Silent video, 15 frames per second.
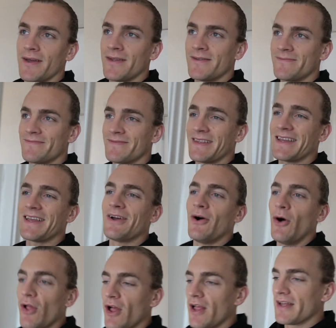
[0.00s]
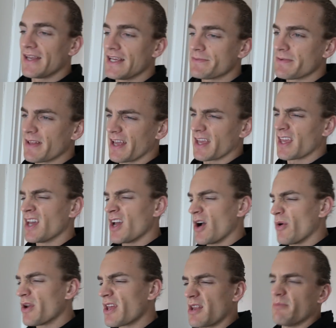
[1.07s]
Yeah. All holidays has been like,
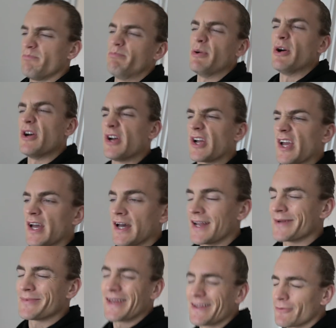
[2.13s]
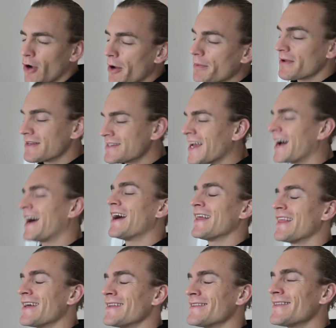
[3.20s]
I want to get a burger, and I'm like, yeah. Rob, you're in
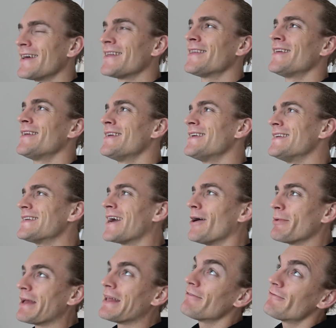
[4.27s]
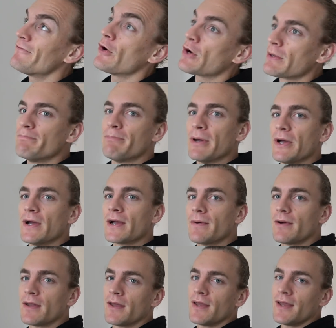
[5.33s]
Thailand, lad. Yeah, you maybe get you know
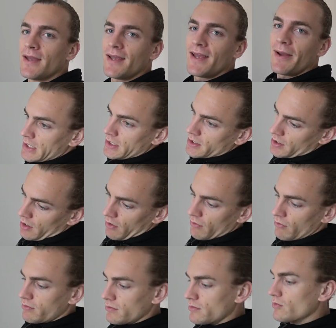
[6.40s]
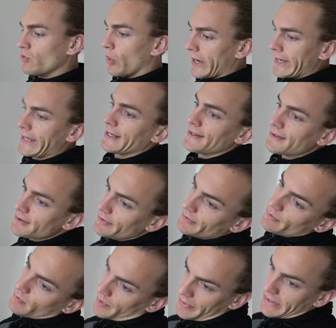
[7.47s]
culture and shit. So we,
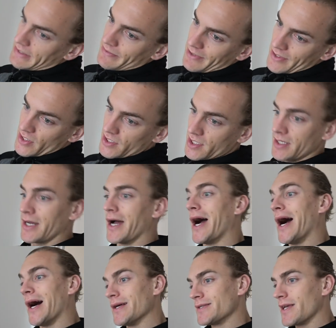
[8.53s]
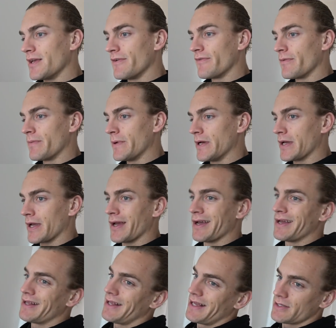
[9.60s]
when we get to Manchester, I'll take you for a
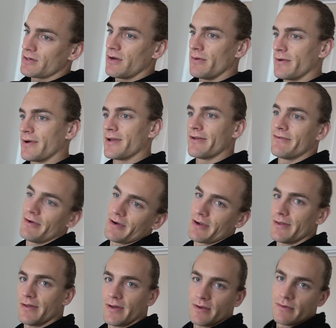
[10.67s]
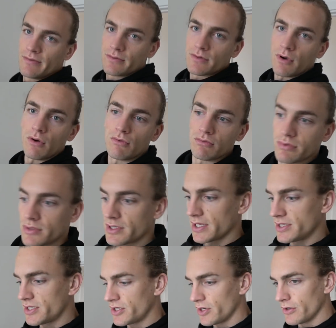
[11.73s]
burger. That's what we're gonna fucking do. So
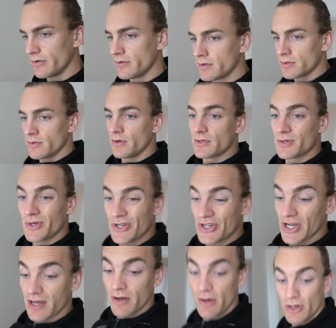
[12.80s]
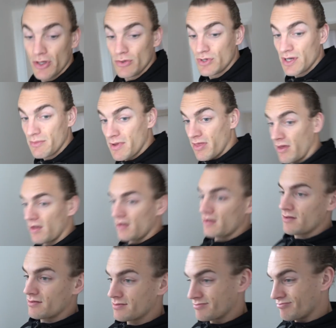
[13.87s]
stay tuned. We're also gonna check out a new gym, I think.
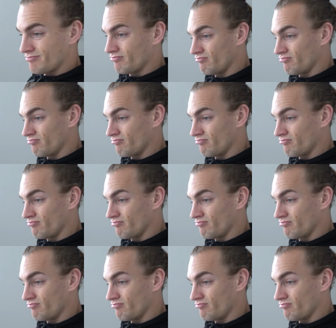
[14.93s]
Yeah.